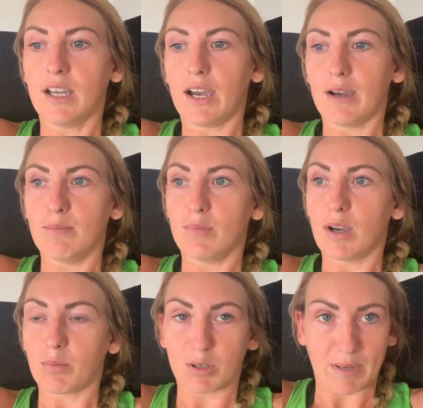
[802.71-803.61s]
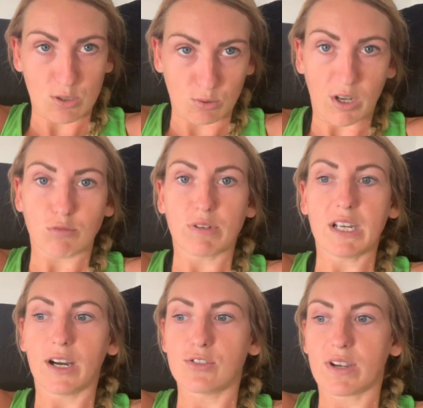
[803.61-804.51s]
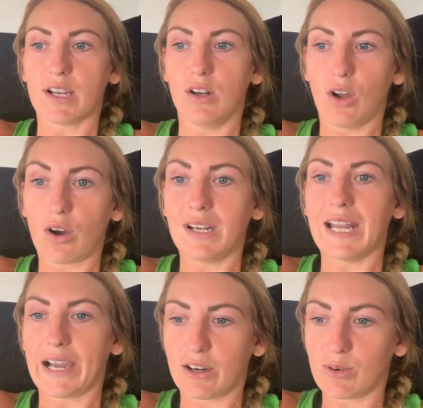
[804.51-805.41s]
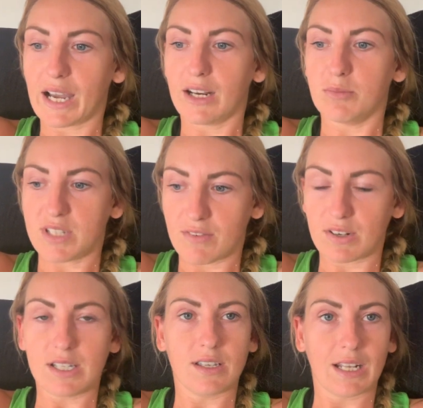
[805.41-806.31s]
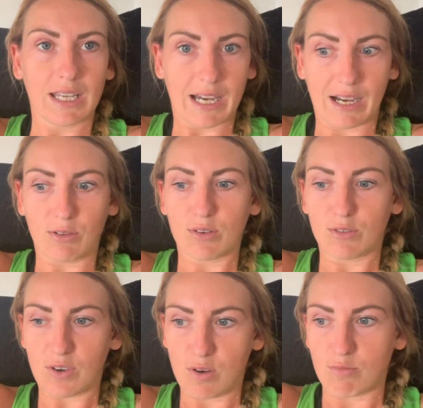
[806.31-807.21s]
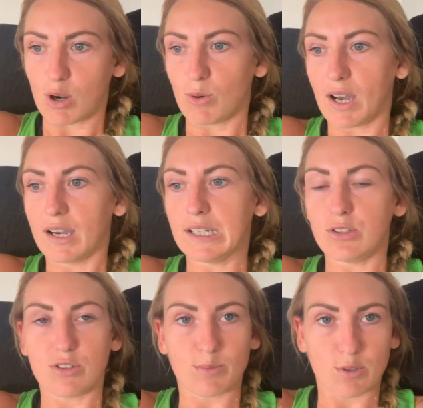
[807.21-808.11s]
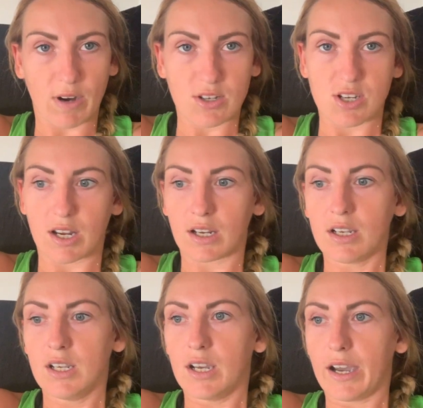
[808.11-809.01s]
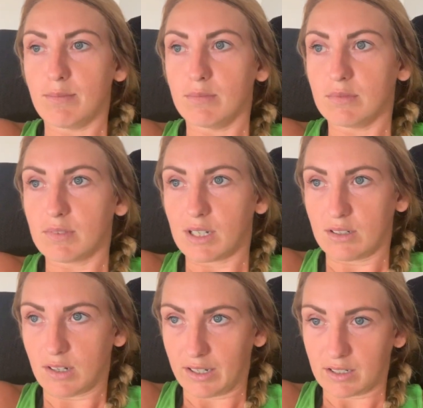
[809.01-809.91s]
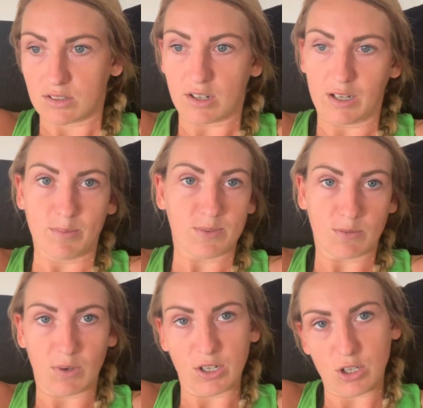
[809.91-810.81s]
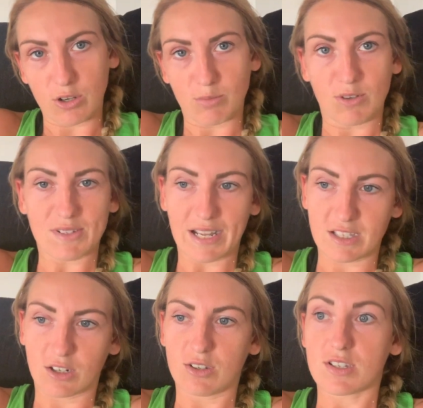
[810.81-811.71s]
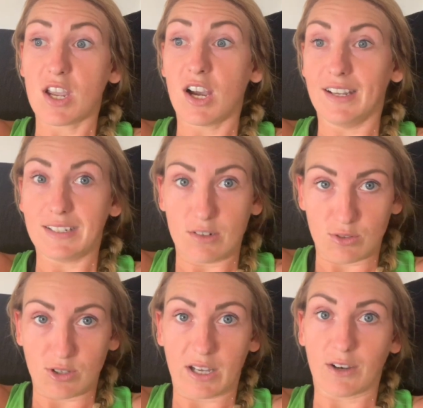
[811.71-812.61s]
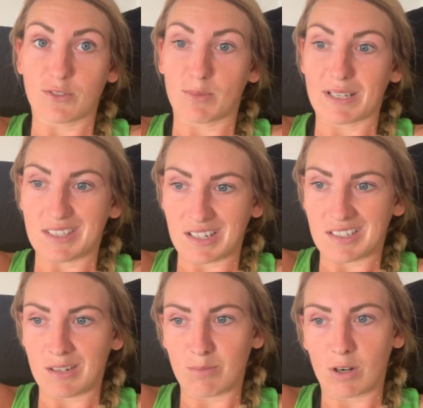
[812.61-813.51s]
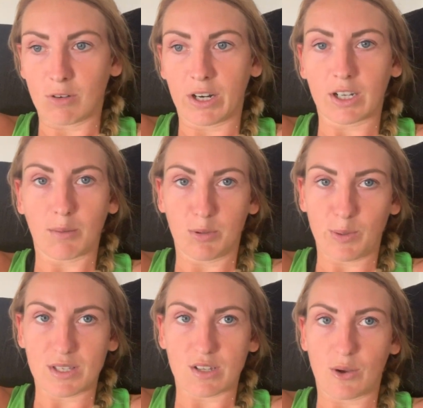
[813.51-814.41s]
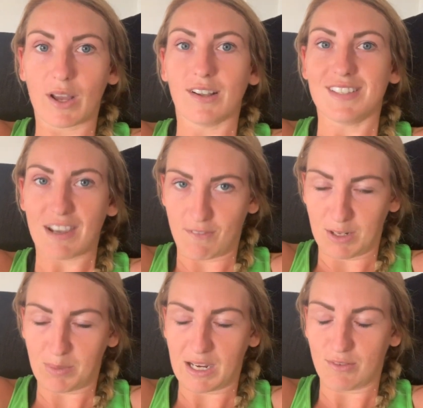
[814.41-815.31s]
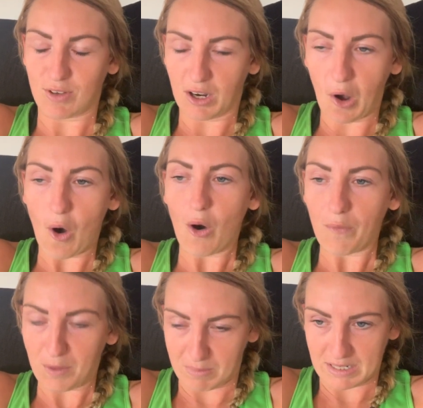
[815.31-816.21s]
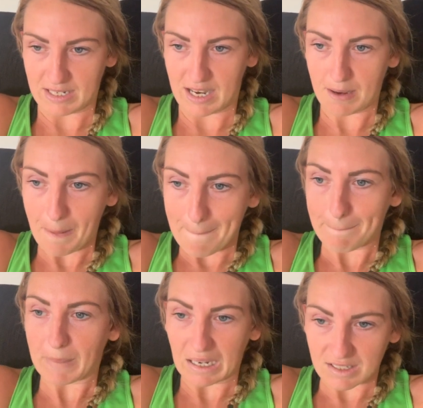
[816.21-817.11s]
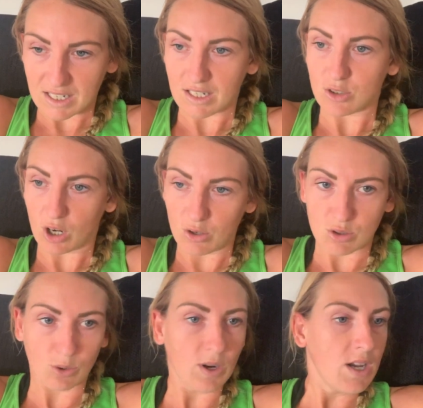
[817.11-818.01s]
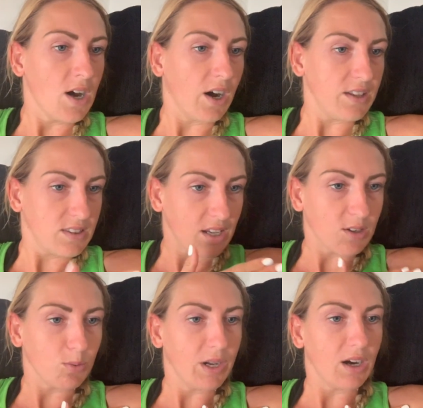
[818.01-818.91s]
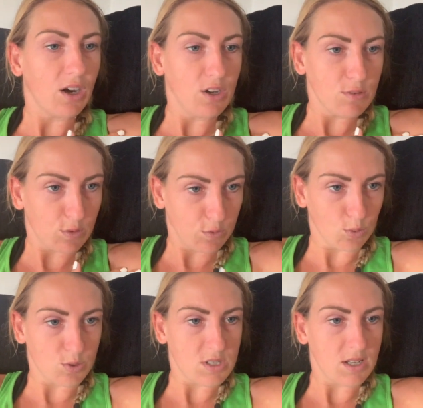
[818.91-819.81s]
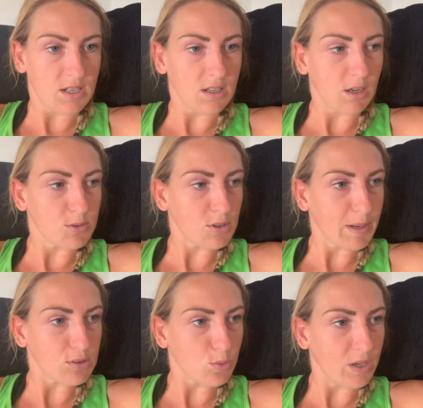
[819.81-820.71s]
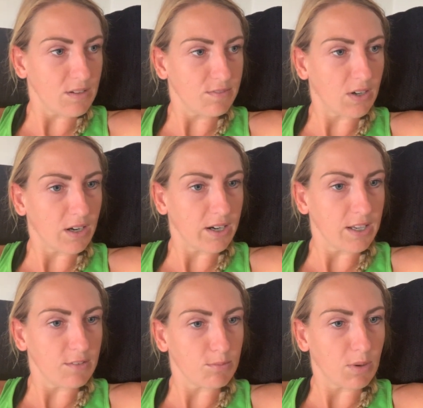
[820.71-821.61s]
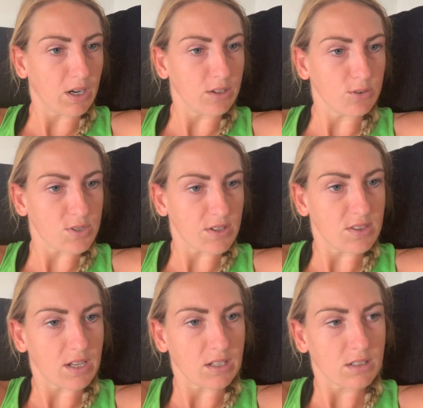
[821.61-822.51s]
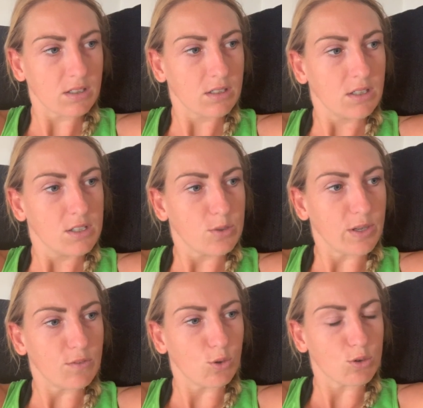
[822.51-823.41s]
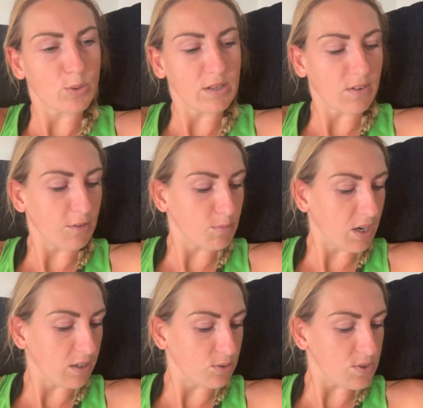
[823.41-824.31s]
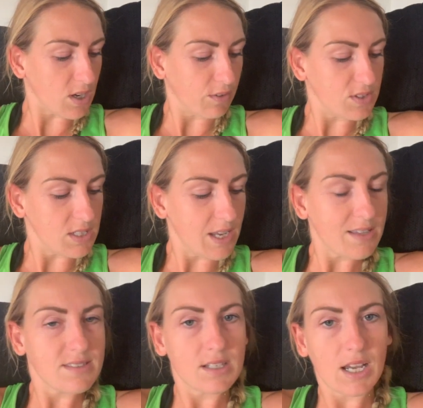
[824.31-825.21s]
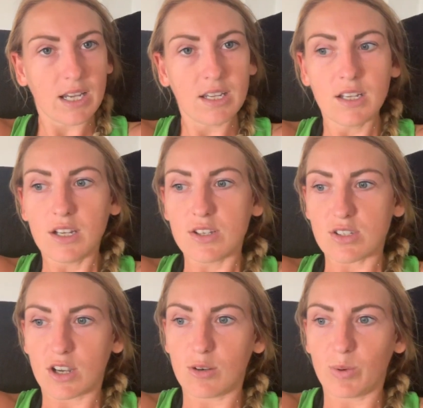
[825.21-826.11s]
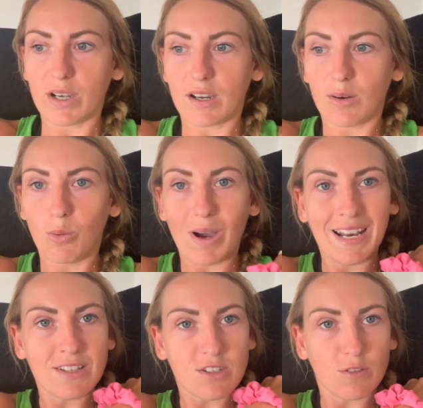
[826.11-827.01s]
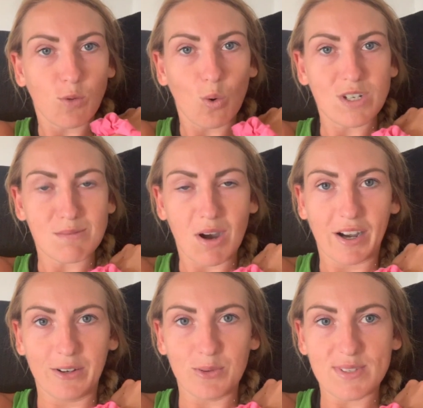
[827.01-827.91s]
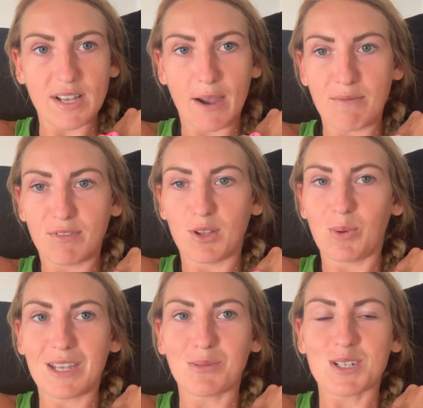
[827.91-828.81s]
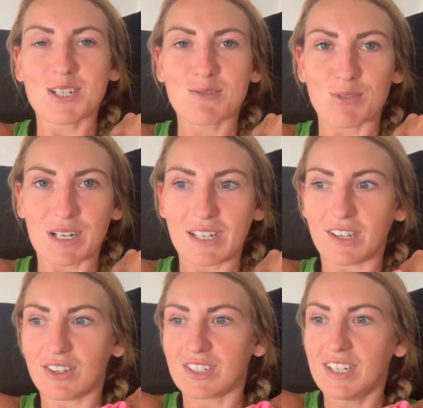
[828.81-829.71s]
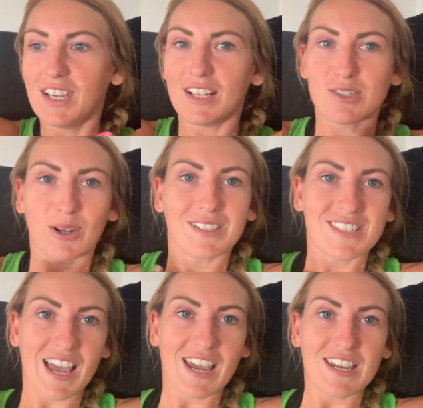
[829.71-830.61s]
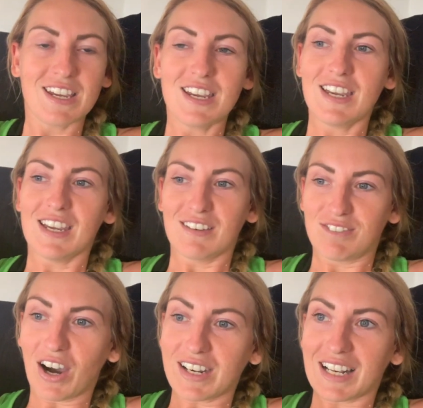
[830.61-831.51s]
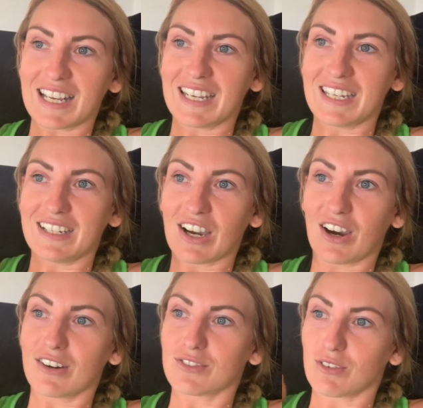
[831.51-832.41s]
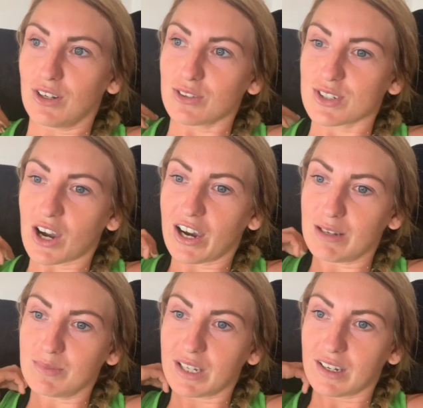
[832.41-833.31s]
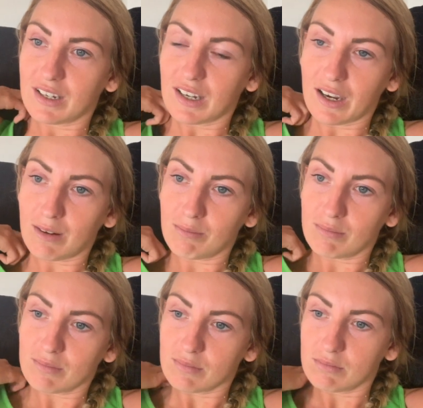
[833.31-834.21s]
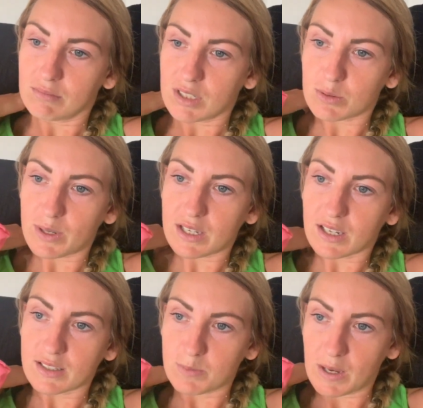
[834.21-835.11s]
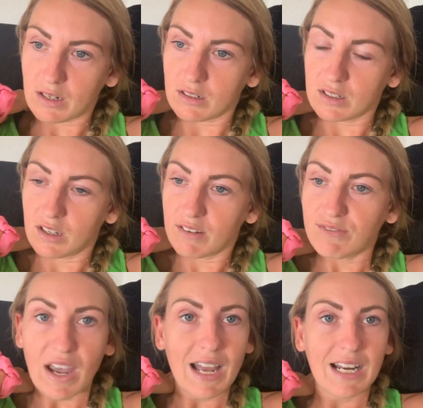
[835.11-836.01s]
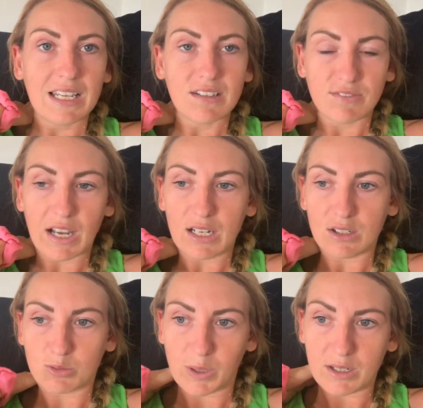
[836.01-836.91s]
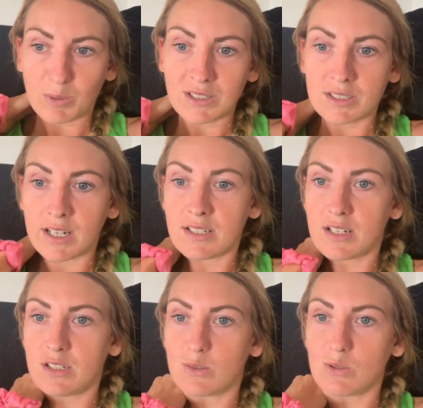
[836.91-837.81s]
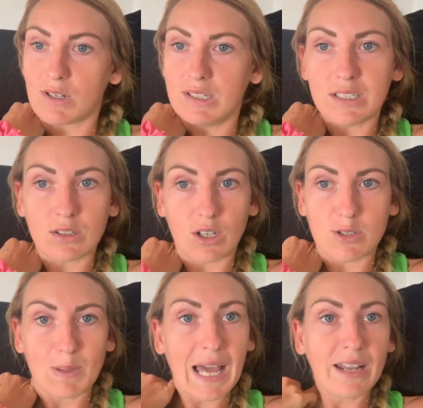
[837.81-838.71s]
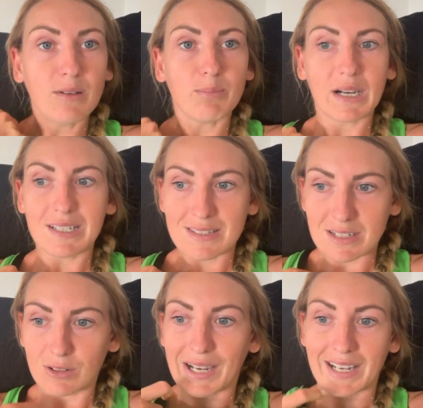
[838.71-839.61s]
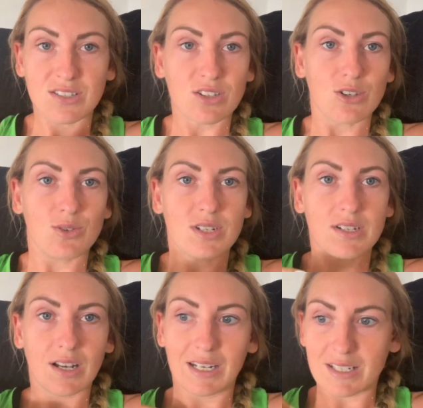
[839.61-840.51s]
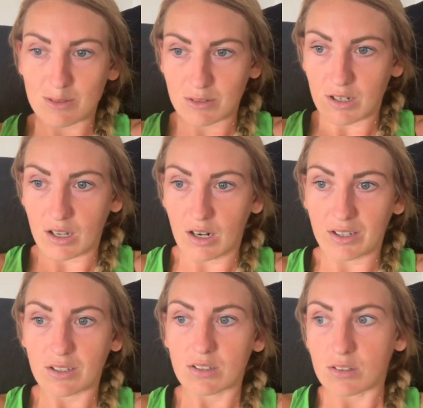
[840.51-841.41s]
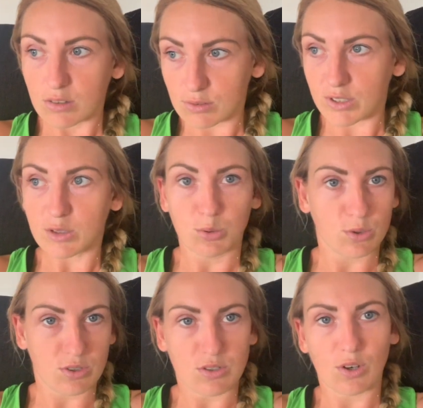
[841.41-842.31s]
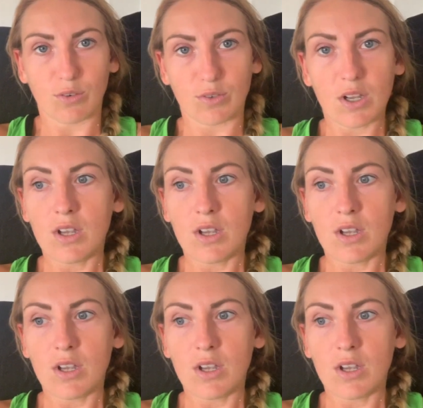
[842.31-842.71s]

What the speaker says: I'm going to make sure that I rehydrate a lot now, and I'm definitely going to get out the foam roller and do some stretching and like some like yoga moves later, because I didn't do that after my 16-mile run a couple of weeks ago, and I definitely paid for it on the Monday. But in total, I think we are over 40. I was on about 25 miles, I think. 25 miles after yesterday, so we are well into the 40 miles for the week, which is really good. And so I can say finally, after a long time, that this week has been a fairly good week. Wednesday's interval run didn't go to plan, but it's still executed at least like 3/4 of